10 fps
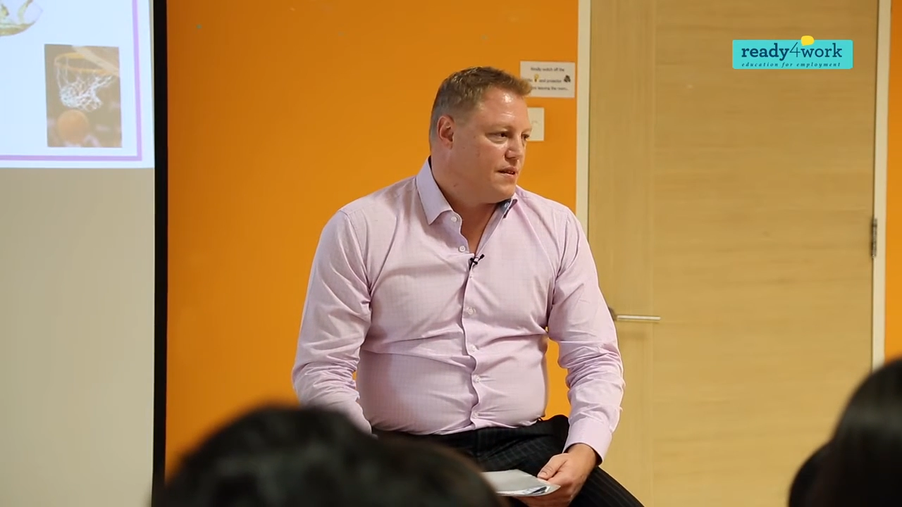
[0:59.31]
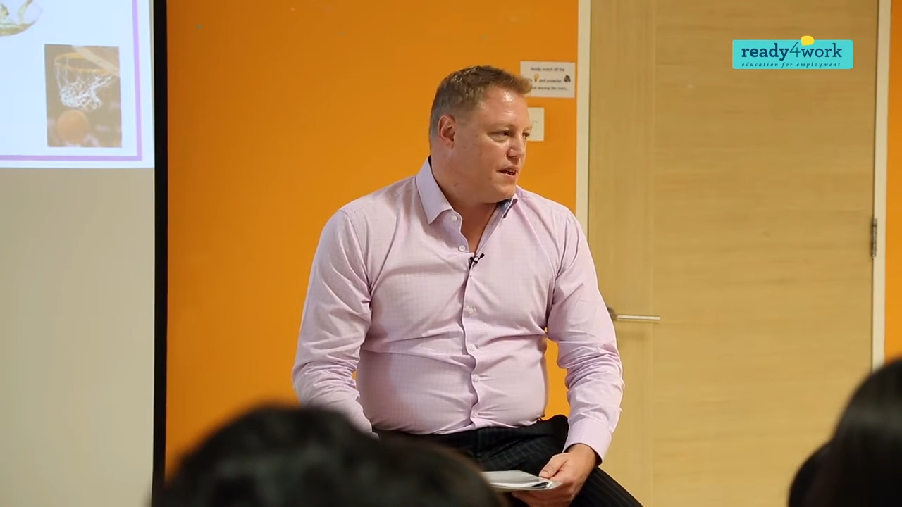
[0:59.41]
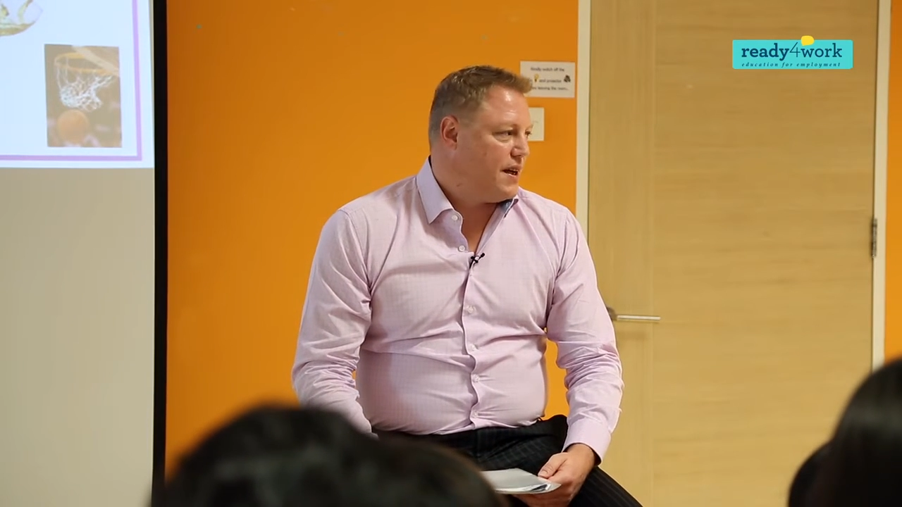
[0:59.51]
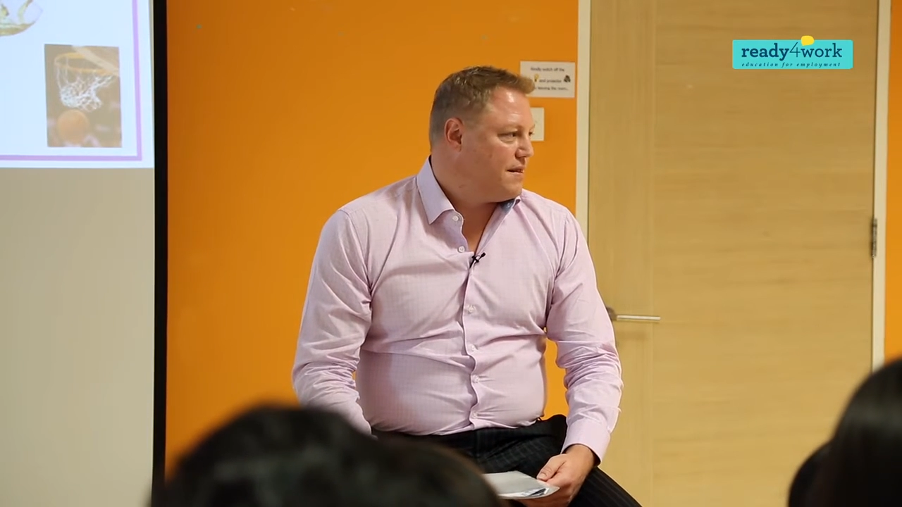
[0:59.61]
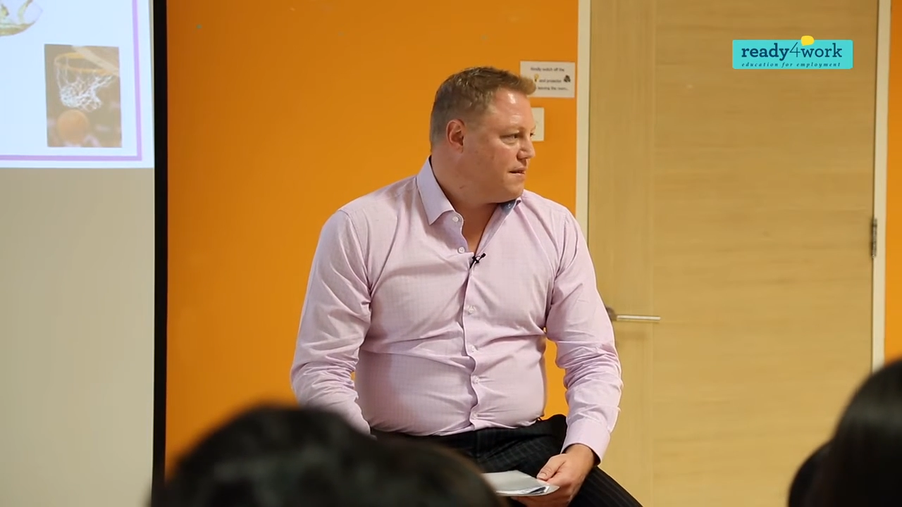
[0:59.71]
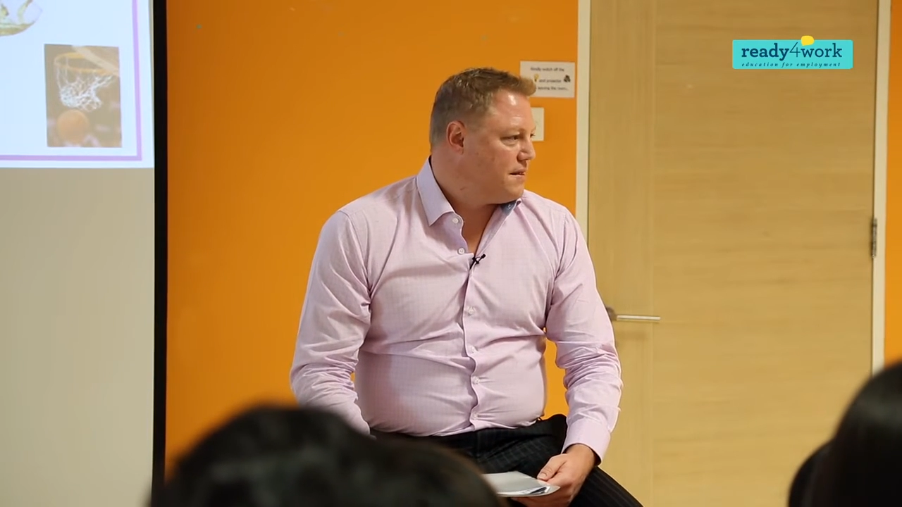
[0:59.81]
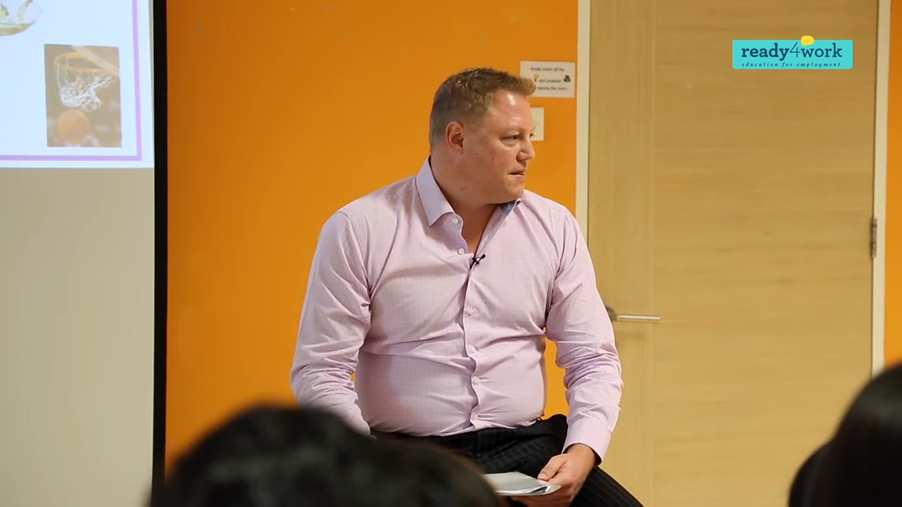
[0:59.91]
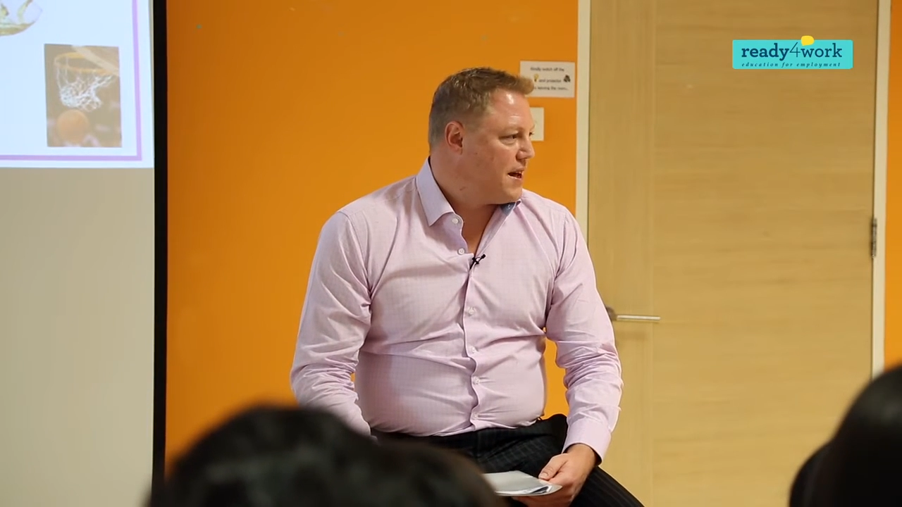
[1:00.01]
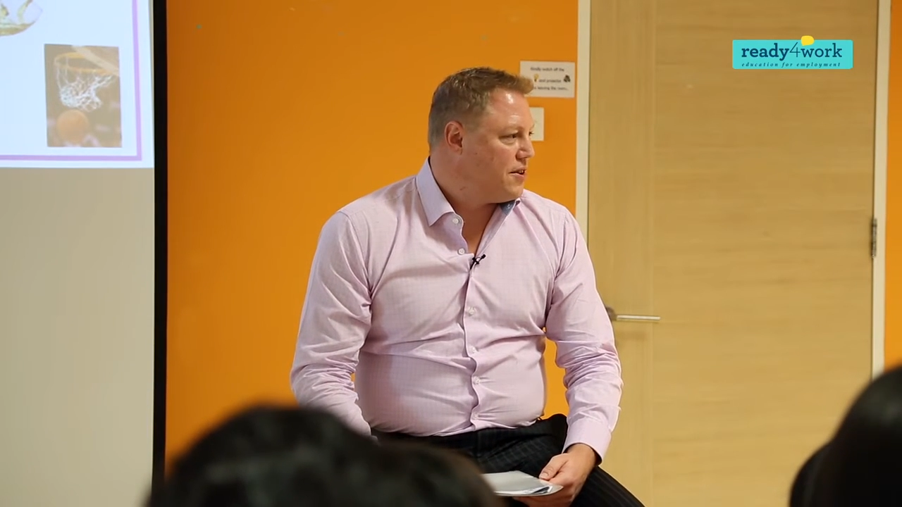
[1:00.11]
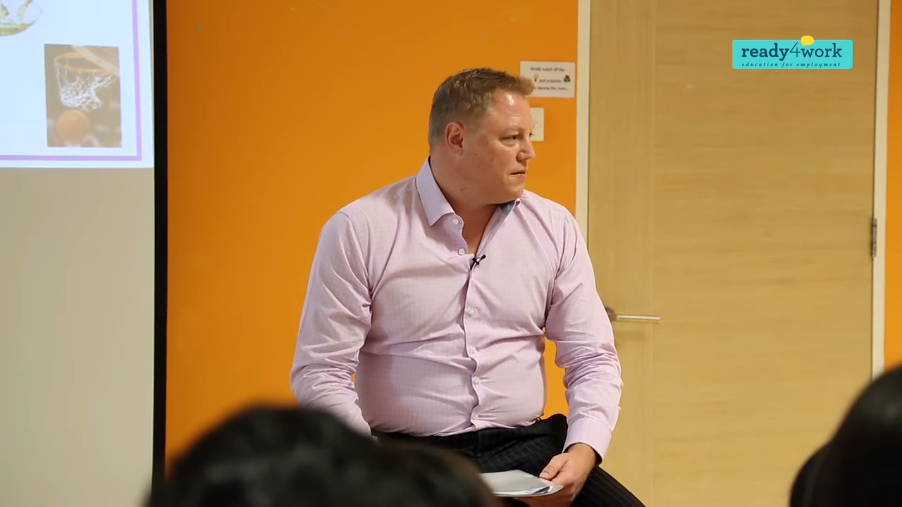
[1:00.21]
then
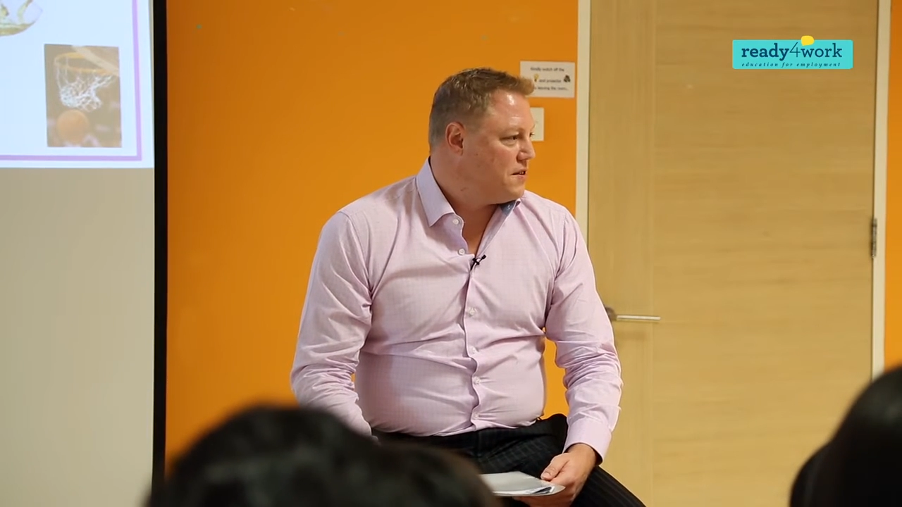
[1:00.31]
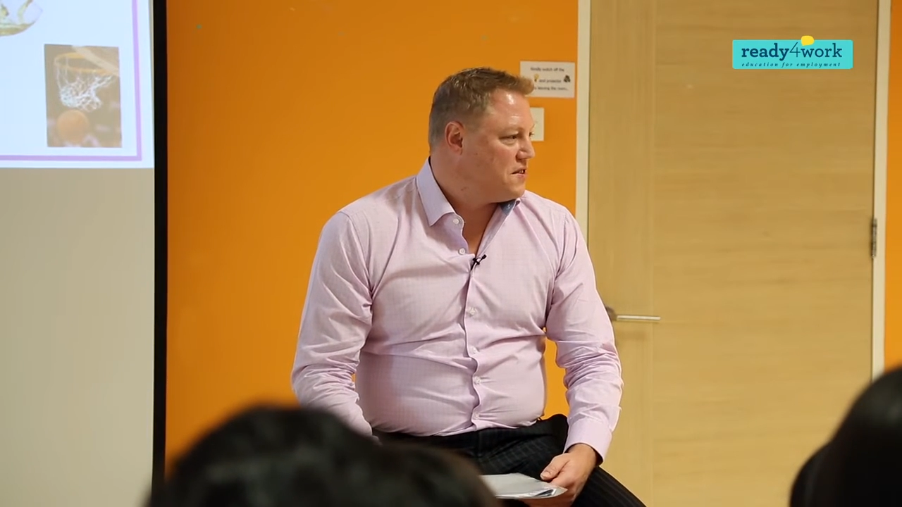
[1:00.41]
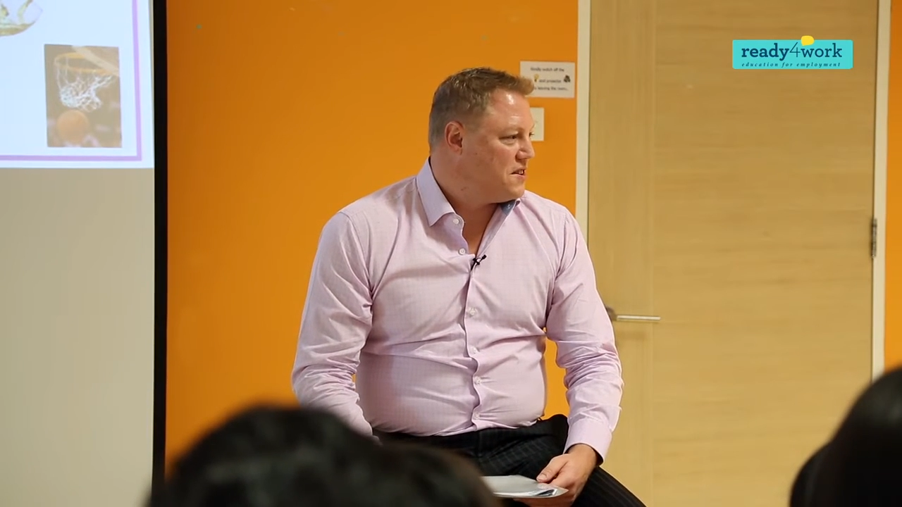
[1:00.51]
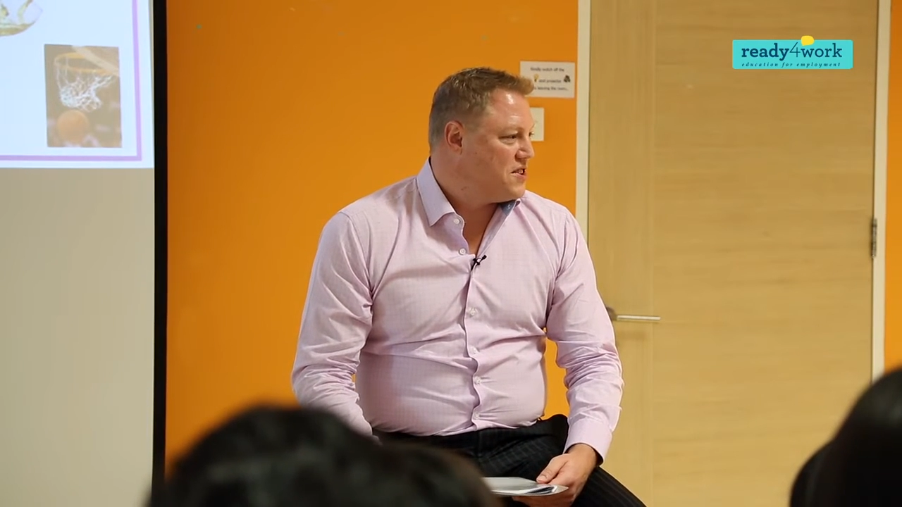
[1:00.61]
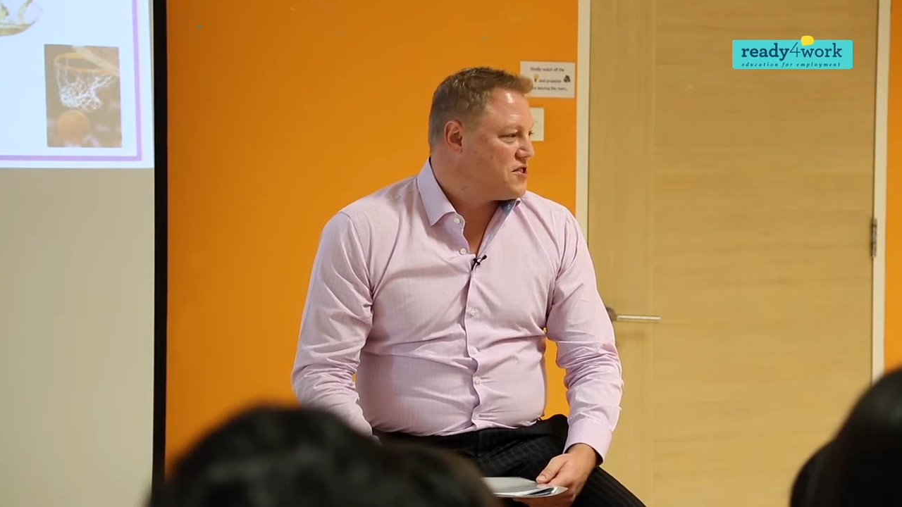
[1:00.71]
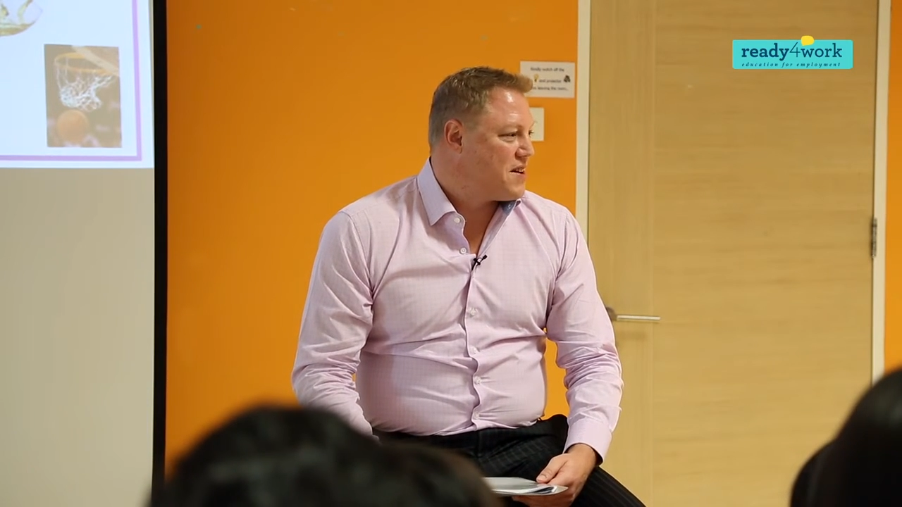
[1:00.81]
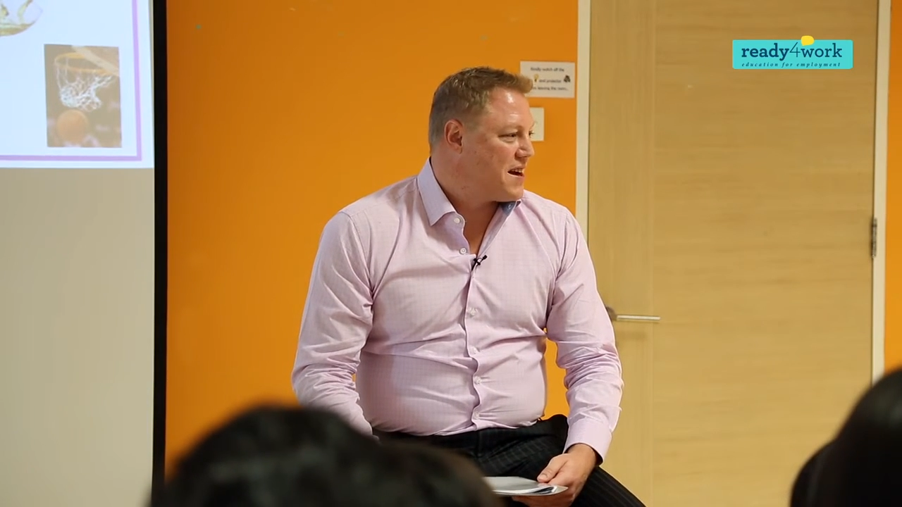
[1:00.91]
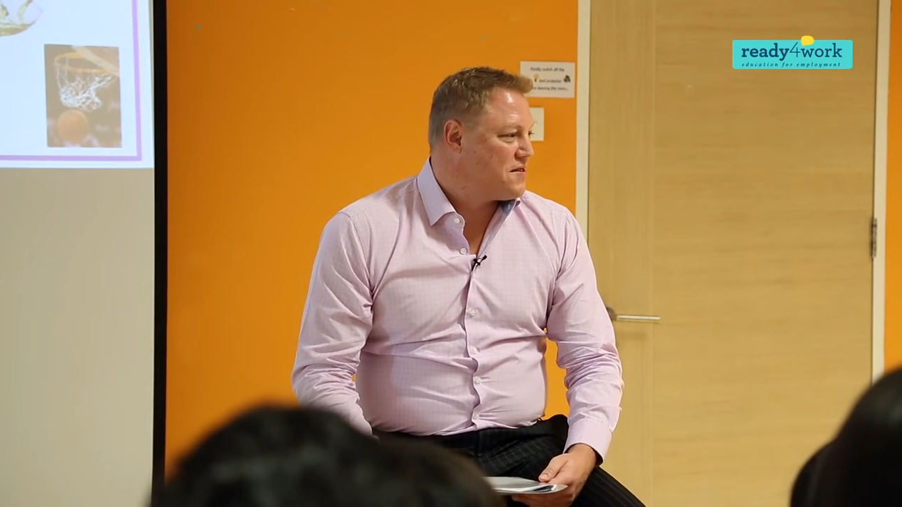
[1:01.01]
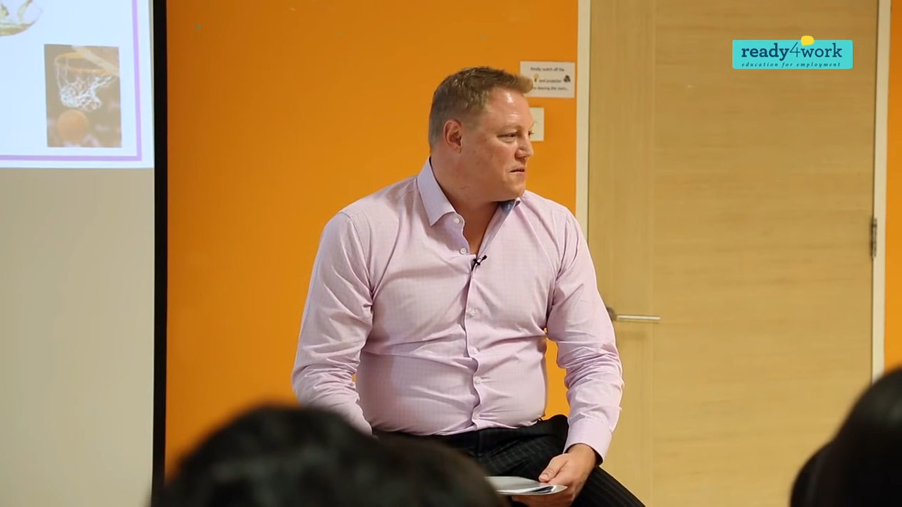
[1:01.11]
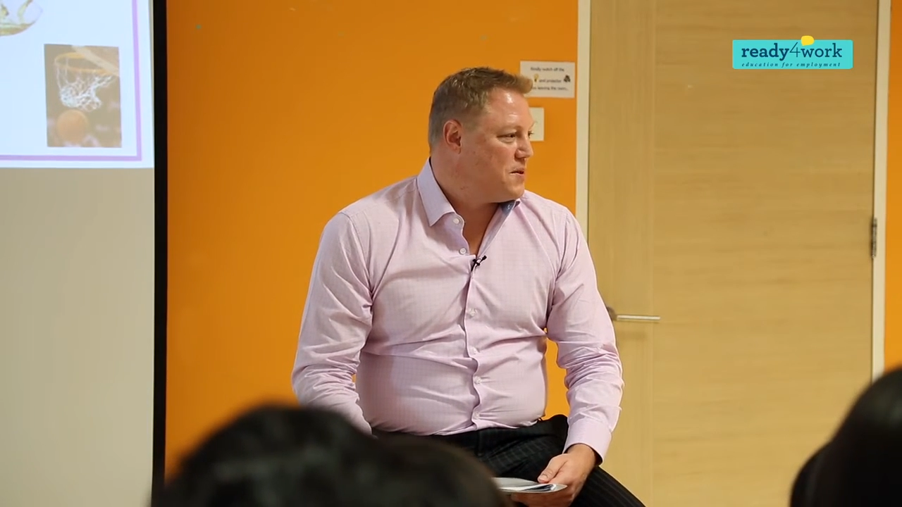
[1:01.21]
that obviously
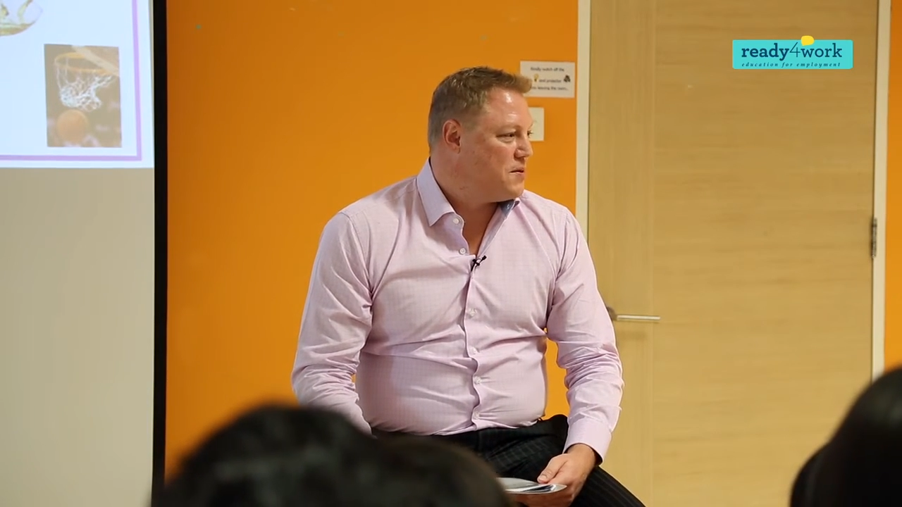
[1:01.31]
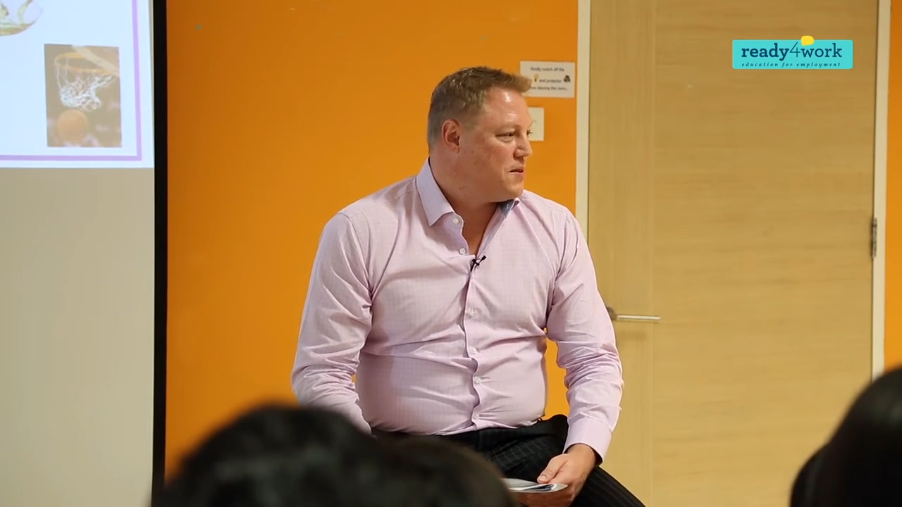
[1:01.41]
detracts from